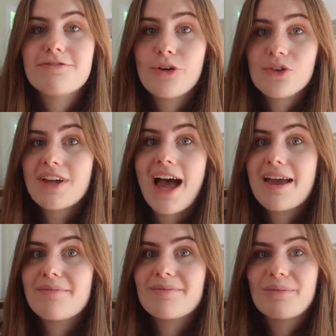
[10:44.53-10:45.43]

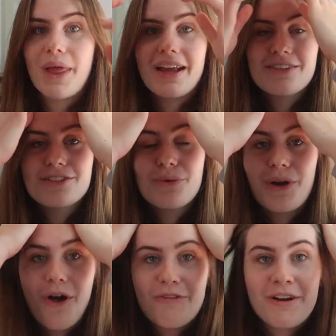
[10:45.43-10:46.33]
full-time like
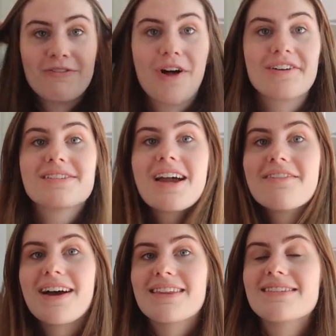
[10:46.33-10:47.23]
doing all of my vlog
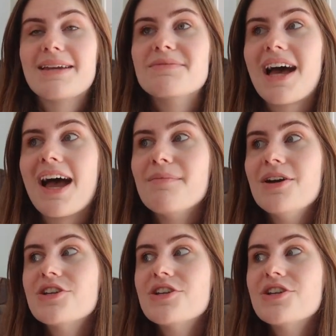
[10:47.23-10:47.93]
stuff at the same time.